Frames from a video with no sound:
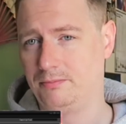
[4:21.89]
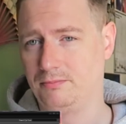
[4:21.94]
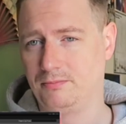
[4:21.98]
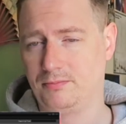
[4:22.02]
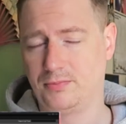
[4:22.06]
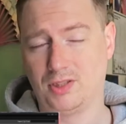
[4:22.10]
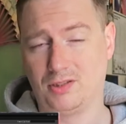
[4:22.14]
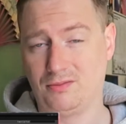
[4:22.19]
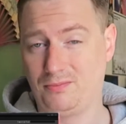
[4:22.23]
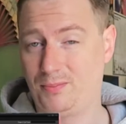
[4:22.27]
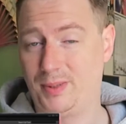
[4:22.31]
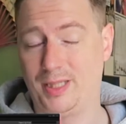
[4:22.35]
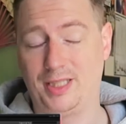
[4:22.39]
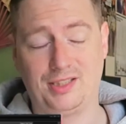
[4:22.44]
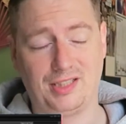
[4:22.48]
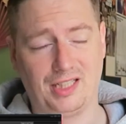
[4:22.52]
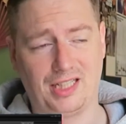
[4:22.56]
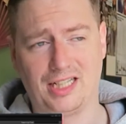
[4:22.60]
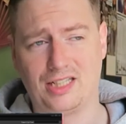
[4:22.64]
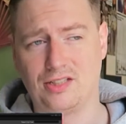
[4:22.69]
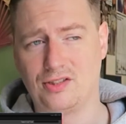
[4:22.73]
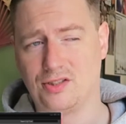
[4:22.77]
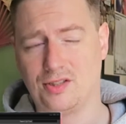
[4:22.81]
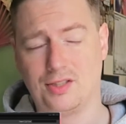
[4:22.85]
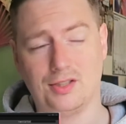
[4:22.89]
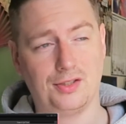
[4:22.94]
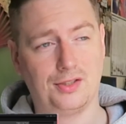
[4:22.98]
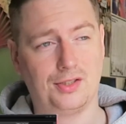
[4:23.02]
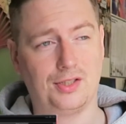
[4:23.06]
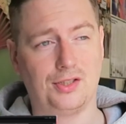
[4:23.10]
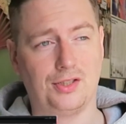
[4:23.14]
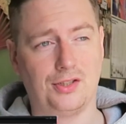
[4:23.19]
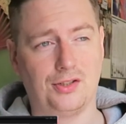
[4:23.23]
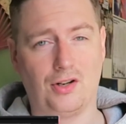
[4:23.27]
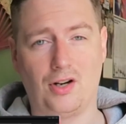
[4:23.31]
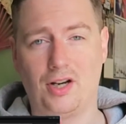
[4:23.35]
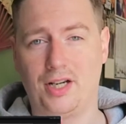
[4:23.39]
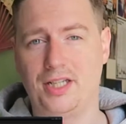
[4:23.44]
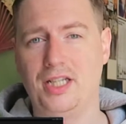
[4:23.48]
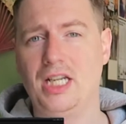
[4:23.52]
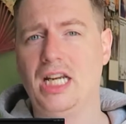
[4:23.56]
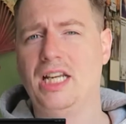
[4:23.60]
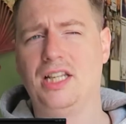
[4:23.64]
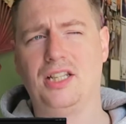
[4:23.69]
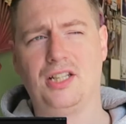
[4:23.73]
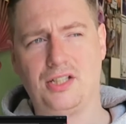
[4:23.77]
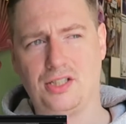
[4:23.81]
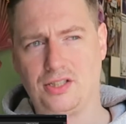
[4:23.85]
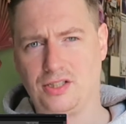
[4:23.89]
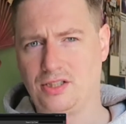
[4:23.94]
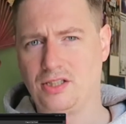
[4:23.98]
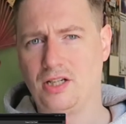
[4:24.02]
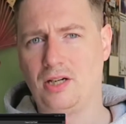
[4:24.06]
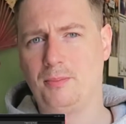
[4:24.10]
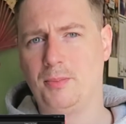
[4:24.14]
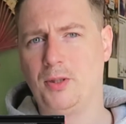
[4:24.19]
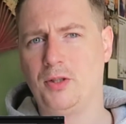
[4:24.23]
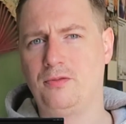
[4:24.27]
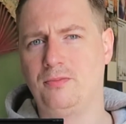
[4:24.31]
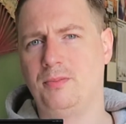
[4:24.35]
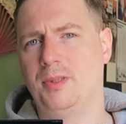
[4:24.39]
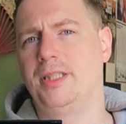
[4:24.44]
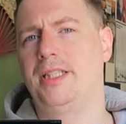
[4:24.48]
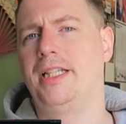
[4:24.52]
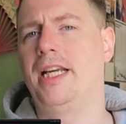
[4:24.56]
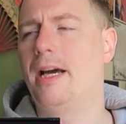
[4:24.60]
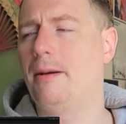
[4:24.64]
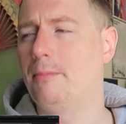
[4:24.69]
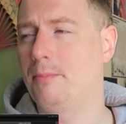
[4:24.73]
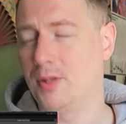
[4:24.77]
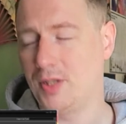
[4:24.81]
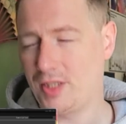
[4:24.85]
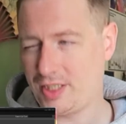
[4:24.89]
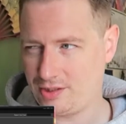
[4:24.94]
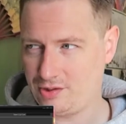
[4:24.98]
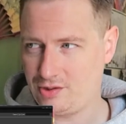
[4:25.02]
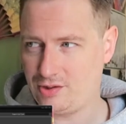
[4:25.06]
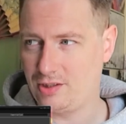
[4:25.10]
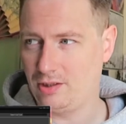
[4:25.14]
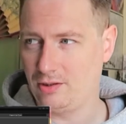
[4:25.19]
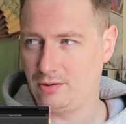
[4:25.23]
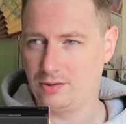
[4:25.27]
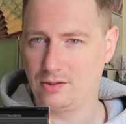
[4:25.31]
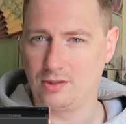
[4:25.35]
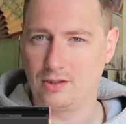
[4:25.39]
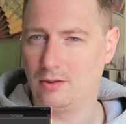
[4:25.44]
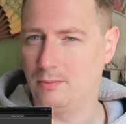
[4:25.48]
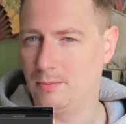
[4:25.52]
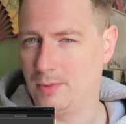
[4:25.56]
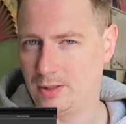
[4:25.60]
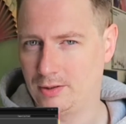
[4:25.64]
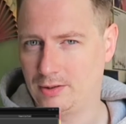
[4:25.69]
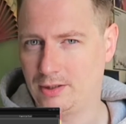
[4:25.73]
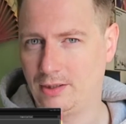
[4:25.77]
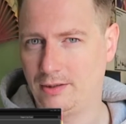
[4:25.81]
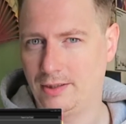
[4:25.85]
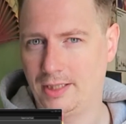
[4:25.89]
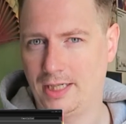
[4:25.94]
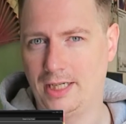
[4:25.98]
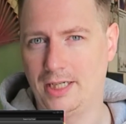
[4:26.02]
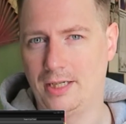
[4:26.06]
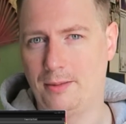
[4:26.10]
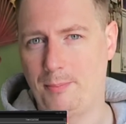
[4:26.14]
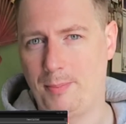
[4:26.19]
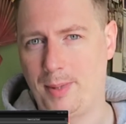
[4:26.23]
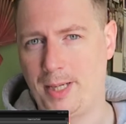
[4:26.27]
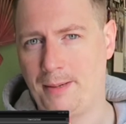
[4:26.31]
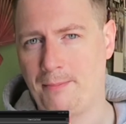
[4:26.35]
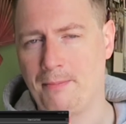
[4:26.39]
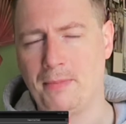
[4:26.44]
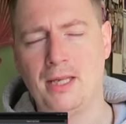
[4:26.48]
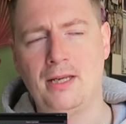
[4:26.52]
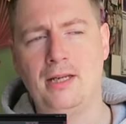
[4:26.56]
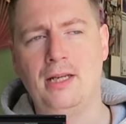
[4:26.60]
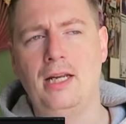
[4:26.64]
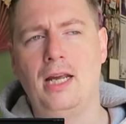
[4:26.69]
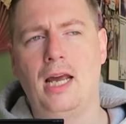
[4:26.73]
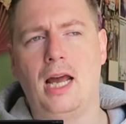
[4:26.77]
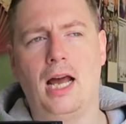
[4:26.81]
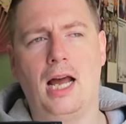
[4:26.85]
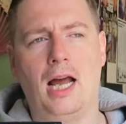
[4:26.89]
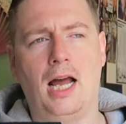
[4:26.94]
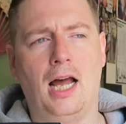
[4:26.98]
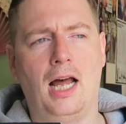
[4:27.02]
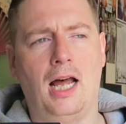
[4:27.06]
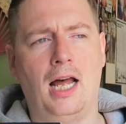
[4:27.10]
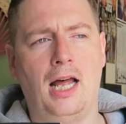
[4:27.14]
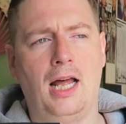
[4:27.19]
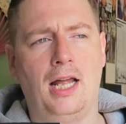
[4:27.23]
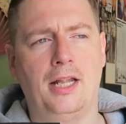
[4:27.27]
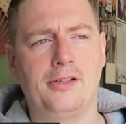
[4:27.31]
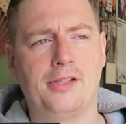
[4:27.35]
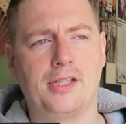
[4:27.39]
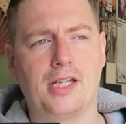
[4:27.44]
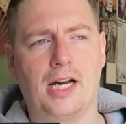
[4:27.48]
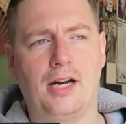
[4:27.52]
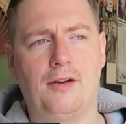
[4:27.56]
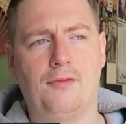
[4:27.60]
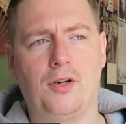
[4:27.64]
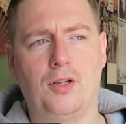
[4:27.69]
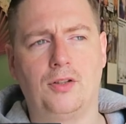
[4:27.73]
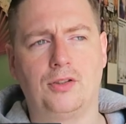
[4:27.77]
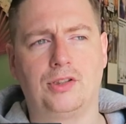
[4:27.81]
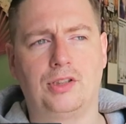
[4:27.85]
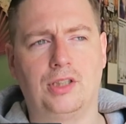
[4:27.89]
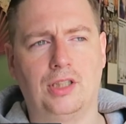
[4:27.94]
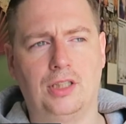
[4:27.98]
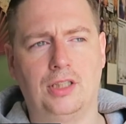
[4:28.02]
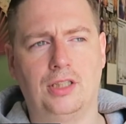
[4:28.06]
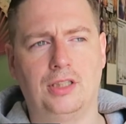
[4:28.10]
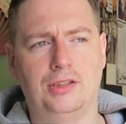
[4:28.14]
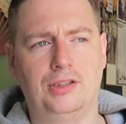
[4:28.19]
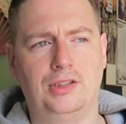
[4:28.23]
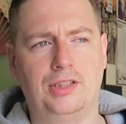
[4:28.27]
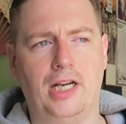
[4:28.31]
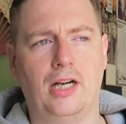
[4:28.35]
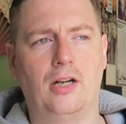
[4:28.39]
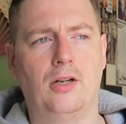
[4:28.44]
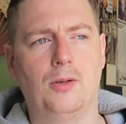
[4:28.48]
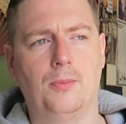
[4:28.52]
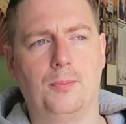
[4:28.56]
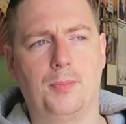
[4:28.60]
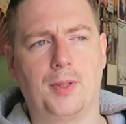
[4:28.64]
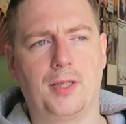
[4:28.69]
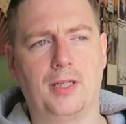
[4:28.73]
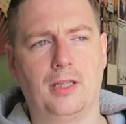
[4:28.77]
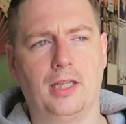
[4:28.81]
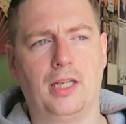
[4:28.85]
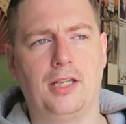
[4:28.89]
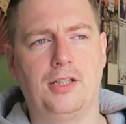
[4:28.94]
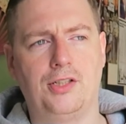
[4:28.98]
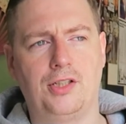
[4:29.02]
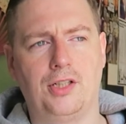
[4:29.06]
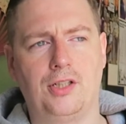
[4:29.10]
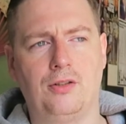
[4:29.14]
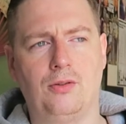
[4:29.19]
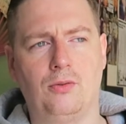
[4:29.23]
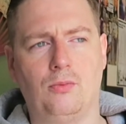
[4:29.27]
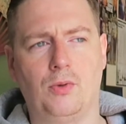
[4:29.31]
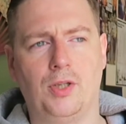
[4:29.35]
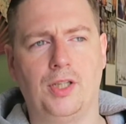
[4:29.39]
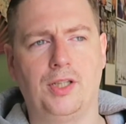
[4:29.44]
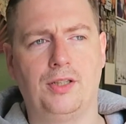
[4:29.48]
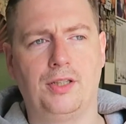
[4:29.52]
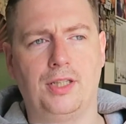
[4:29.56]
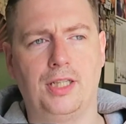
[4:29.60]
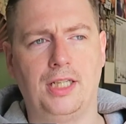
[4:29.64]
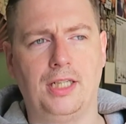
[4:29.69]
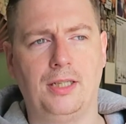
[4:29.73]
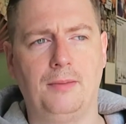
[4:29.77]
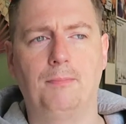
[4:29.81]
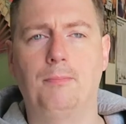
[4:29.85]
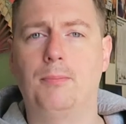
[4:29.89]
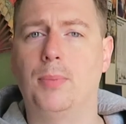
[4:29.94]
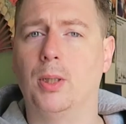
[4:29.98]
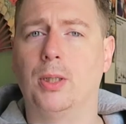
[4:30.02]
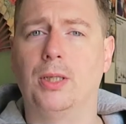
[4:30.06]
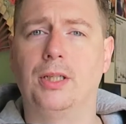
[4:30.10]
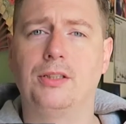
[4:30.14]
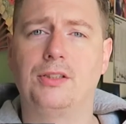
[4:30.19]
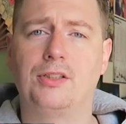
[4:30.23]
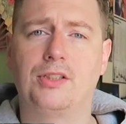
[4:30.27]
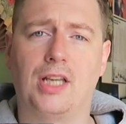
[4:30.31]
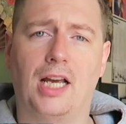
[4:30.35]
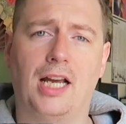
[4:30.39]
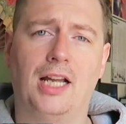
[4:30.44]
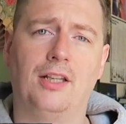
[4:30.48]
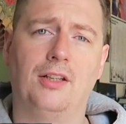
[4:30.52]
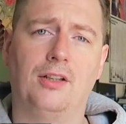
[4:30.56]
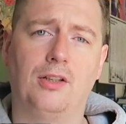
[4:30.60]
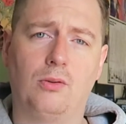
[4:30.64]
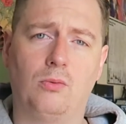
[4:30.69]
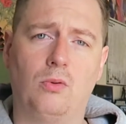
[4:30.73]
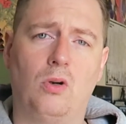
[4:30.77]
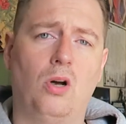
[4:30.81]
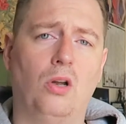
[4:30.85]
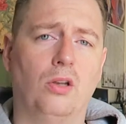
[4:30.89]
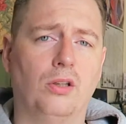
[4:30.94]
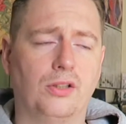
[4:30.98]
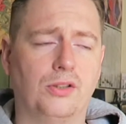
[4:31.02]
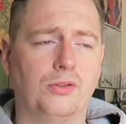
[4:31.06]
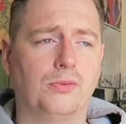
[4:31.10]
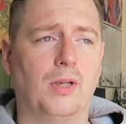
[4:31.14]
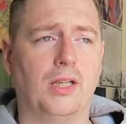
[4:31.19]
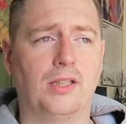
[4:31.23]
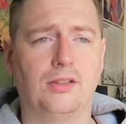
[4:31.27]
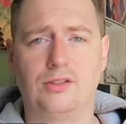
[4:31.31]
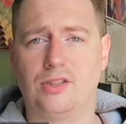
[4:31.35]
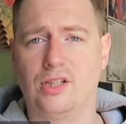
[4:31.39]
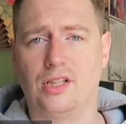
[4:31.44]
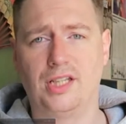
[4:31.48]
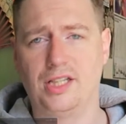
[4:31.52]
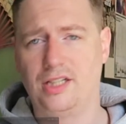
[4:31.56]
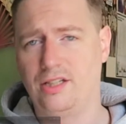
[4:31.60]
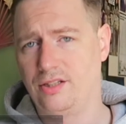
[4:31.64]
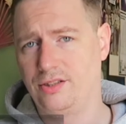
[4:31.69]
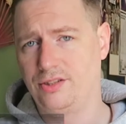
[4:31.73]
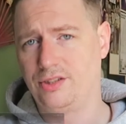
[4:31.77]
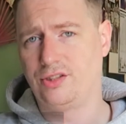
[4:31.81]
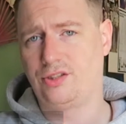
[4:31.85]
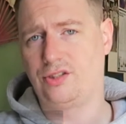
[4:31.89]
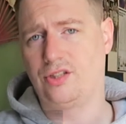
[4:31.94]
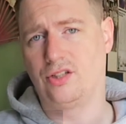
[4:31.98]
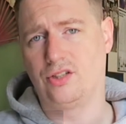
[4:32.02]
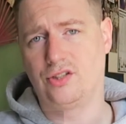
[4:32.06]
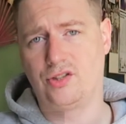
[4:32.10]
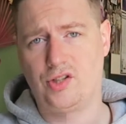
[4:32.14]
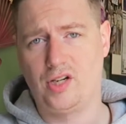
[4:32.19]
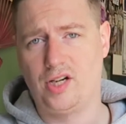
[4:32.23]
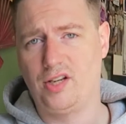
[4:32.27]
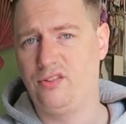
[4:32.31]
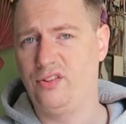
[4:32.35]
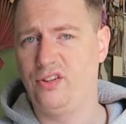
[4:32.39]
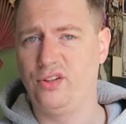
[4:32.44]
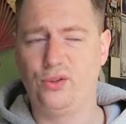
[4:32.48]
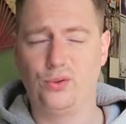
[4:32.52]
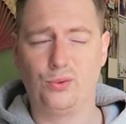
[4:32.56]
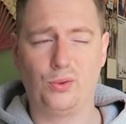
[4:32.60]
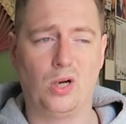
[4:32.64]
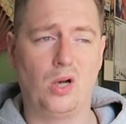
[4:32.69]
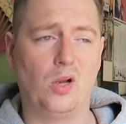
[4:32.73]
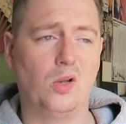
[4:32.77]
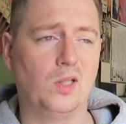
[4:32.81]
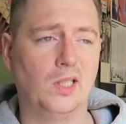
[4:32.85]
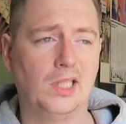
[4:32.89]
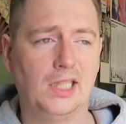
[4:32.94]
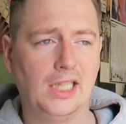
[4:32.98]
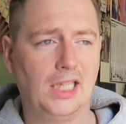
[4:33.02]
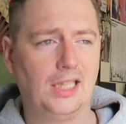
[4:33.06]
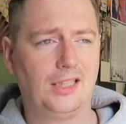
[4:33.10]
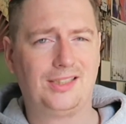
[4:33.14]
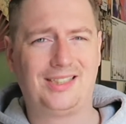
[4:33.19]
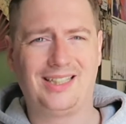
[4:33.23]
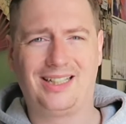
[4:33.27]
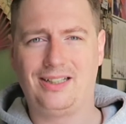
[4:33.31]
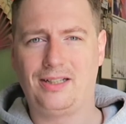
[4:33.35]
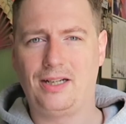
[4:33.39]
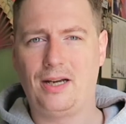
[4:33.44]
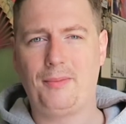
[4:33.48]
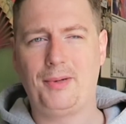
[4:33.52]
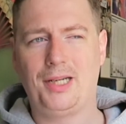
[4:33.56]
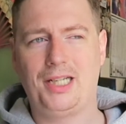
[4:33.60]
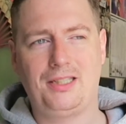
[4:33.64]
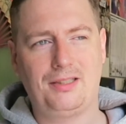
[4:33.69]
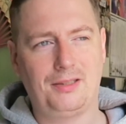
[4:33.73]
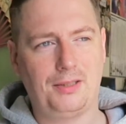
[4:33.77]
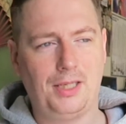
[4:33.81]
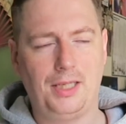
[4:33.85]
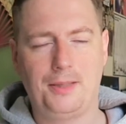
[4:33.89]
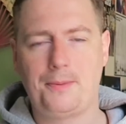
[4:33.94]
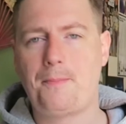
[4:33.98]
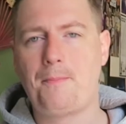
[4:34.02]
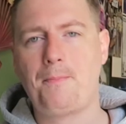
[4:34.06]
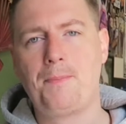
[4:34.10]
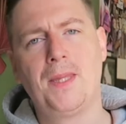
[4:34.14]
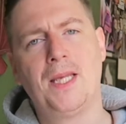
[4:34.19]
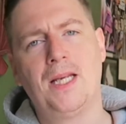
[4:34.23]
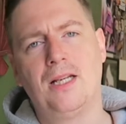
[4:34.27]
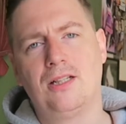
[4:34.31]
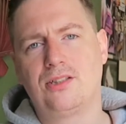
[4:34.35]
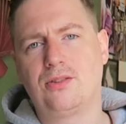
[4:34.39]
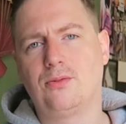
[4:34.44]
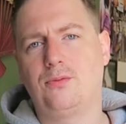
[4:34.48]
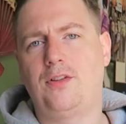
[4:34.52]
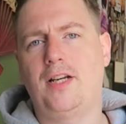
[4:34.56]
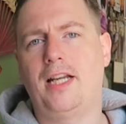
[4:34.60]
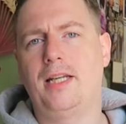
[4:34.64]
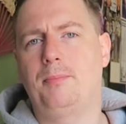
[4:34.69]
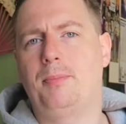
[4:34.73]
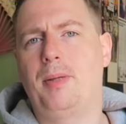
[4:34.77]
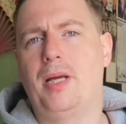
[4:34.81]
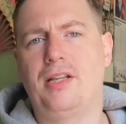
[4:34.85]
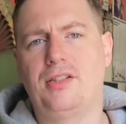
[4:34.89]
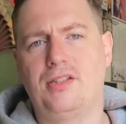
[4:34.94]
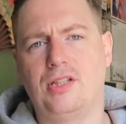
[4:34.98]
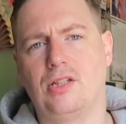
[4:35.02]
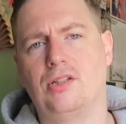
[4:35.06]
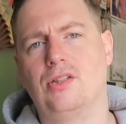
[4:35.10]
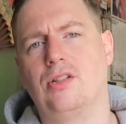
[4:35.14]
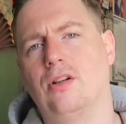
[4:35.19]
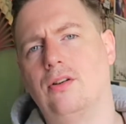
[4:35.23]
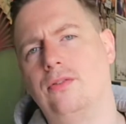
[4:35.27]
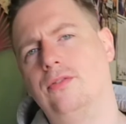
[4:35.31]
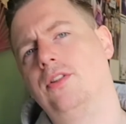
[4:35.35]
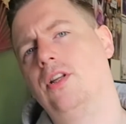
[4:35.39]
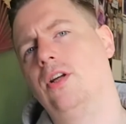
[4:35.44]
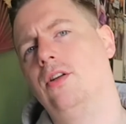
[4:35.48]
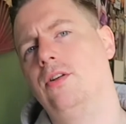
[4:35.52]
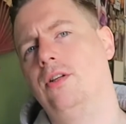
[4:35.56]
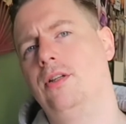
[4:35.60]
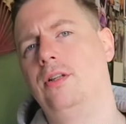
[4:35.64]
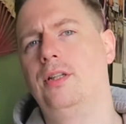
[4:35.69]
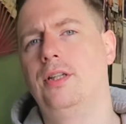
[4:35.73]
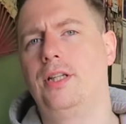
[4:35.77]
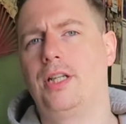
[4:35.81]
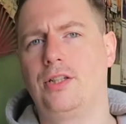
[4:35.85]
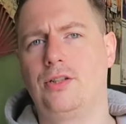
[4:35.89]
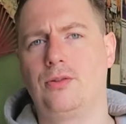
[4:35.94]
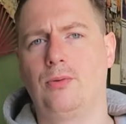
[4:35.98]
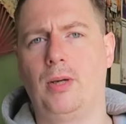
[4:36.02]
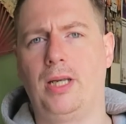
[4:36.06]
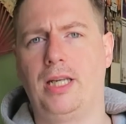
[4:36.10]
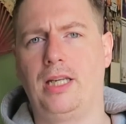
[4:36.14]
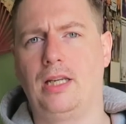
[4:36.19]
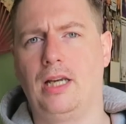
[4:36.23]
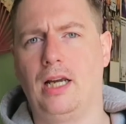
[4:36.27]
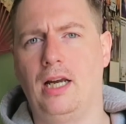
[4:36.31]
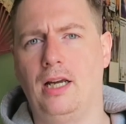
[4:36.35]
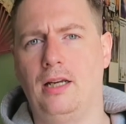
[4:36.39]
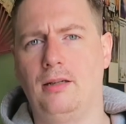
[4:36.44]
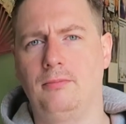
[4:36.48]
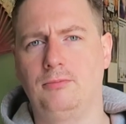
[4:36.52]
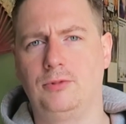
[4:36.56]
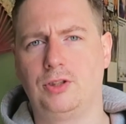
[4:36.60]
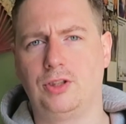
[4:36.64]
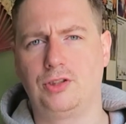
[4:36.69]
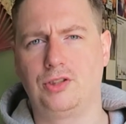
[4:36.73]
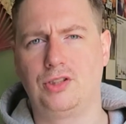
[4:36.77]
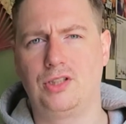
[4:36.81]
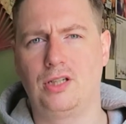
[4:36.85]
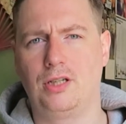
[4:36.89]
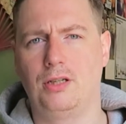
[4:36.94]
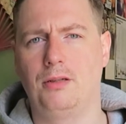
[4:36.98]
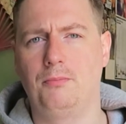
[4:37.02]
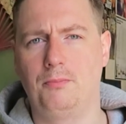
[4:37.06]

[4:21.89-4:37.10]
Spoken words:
sort of basic instance destroy. There's no movement yet, but that's still to come. I'll do that in a bit. And I've also set up collision with the bullets and the wall as well, so they don't just go straight through the wall. So I mean, some fairly basic stuff done this week. Just